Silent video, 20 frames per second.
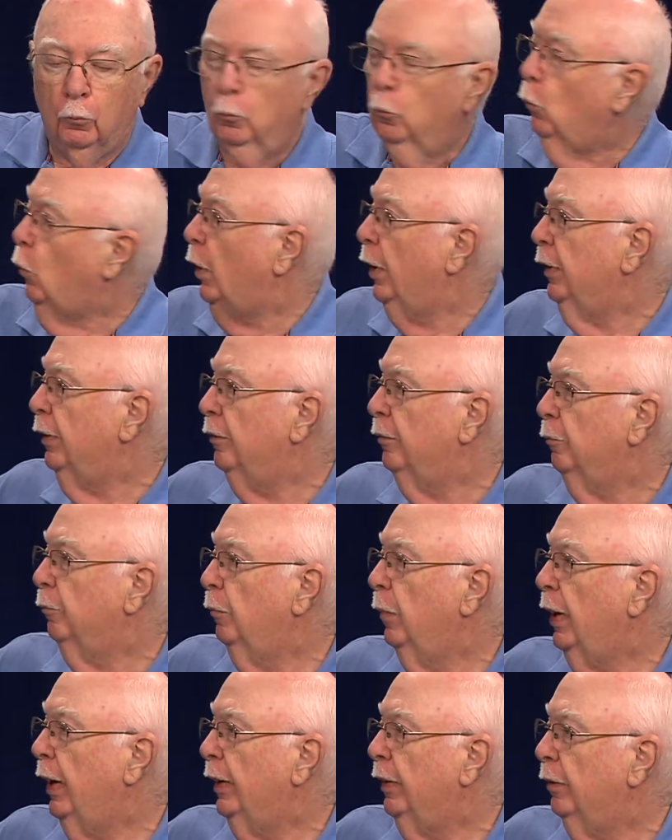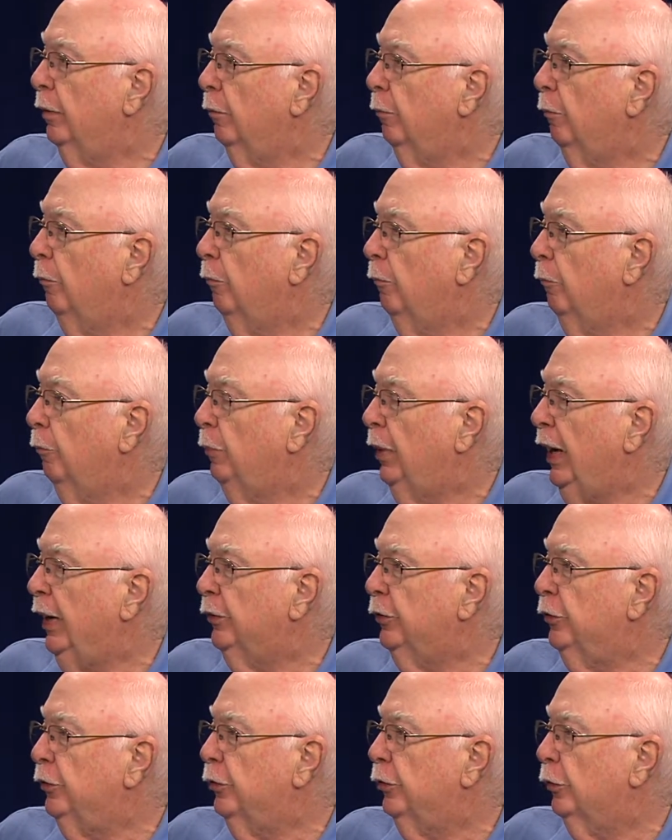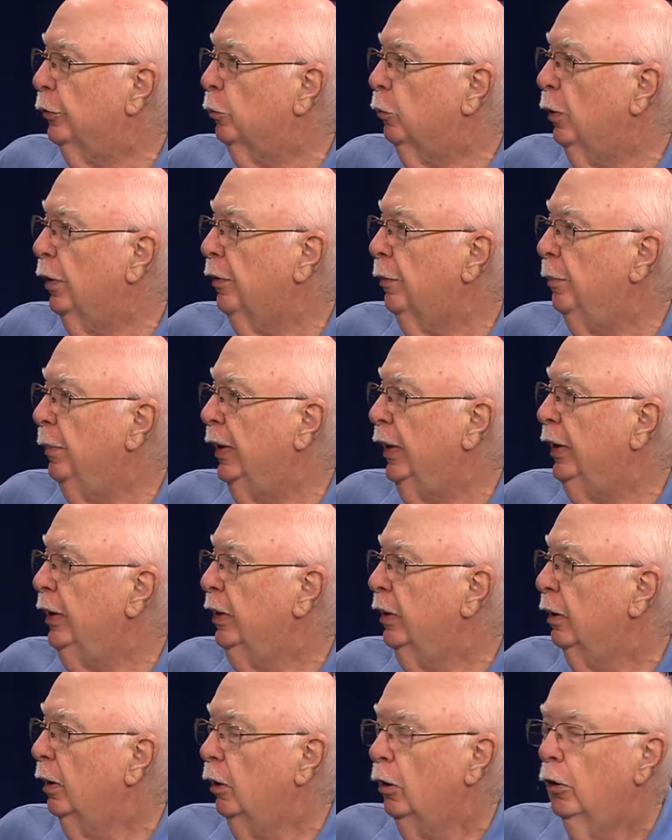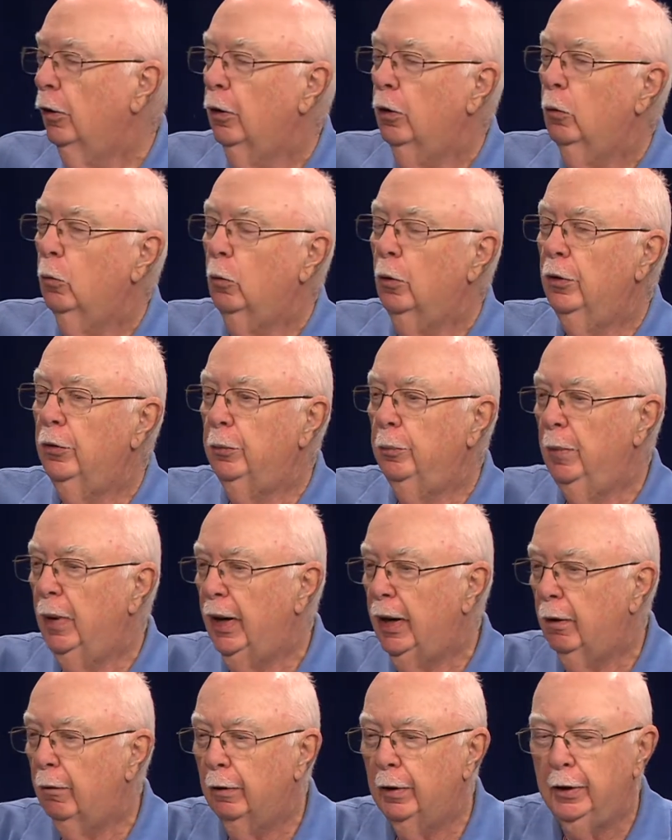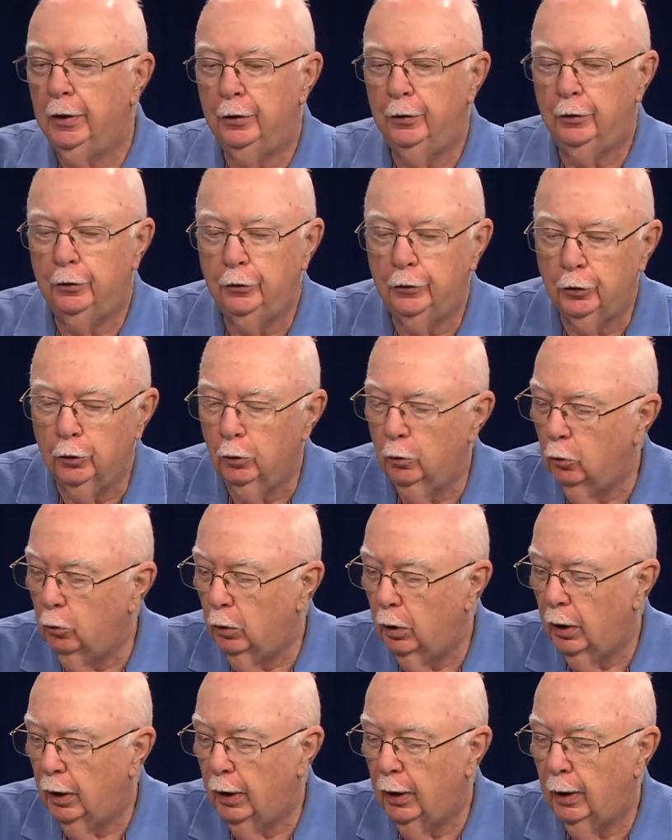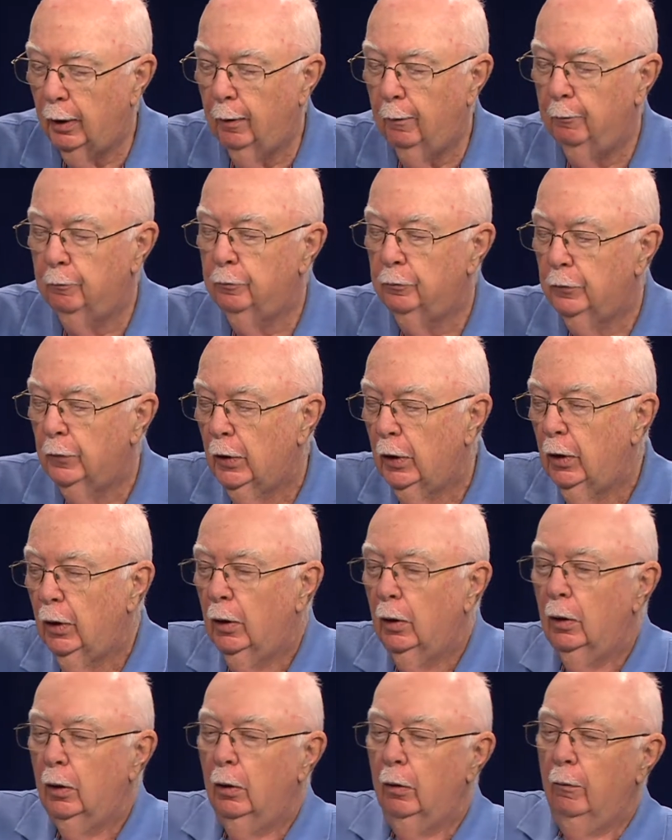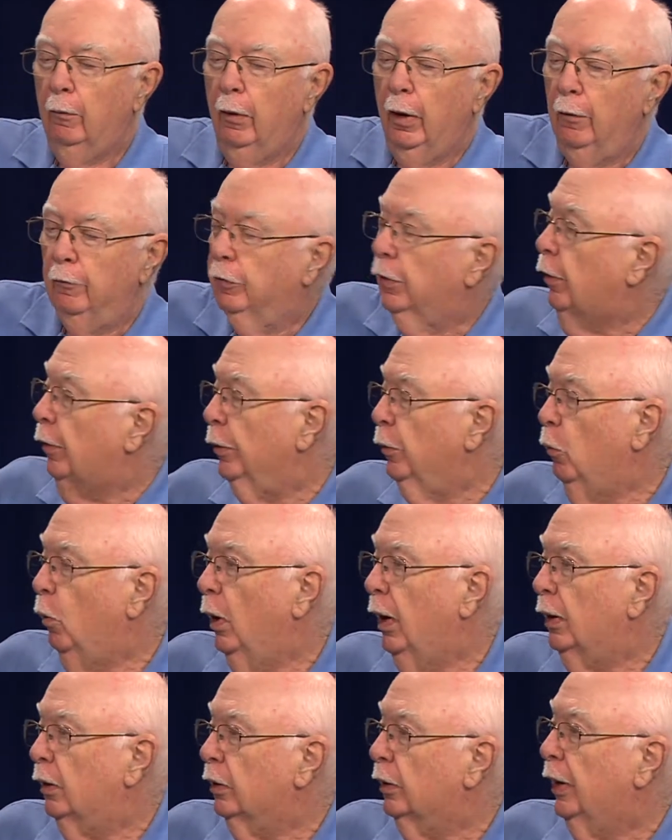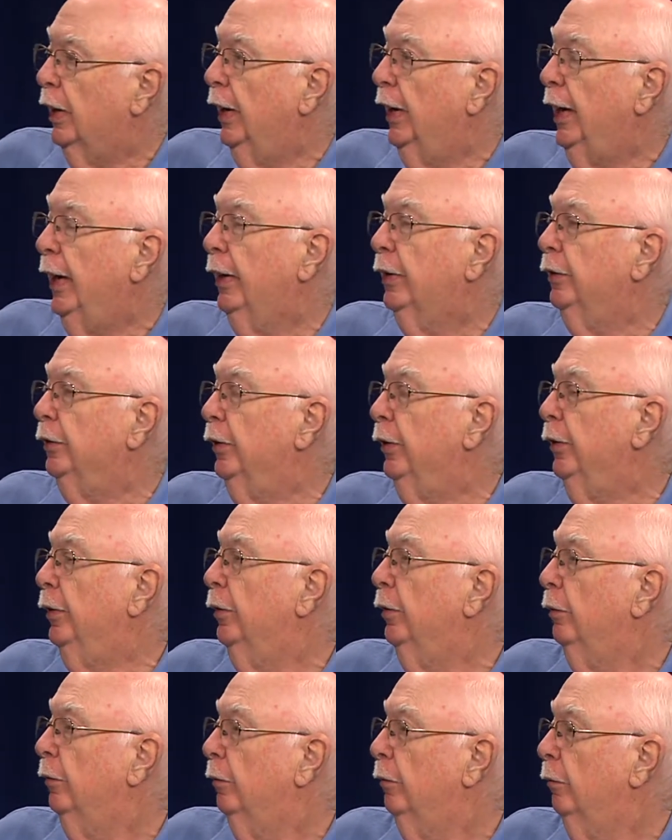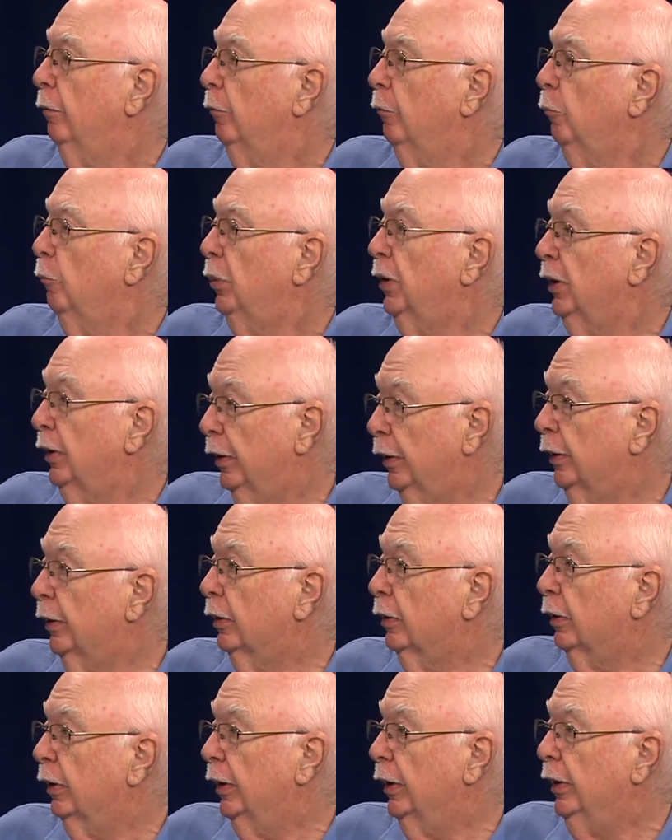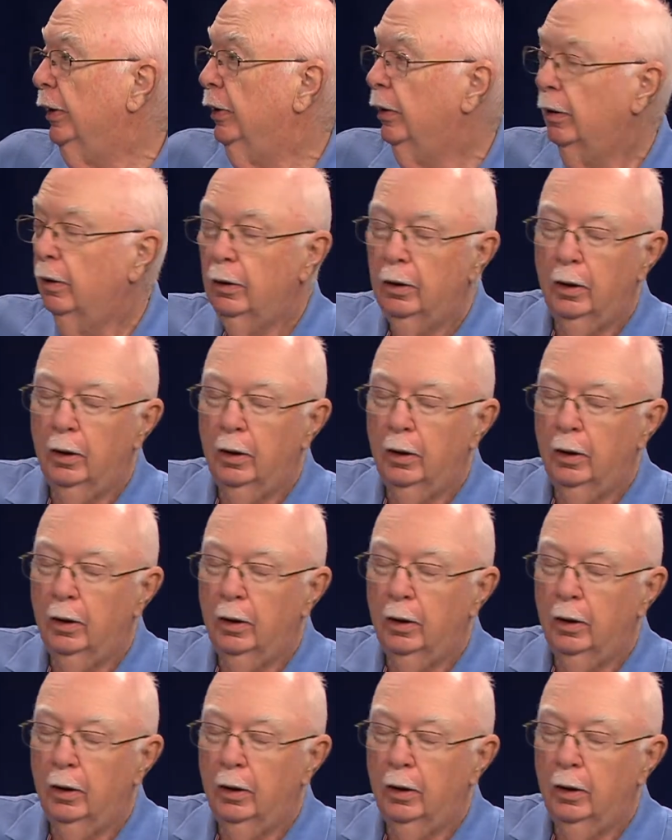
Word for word: one of my passengers with me was married to um, a very well connected politically,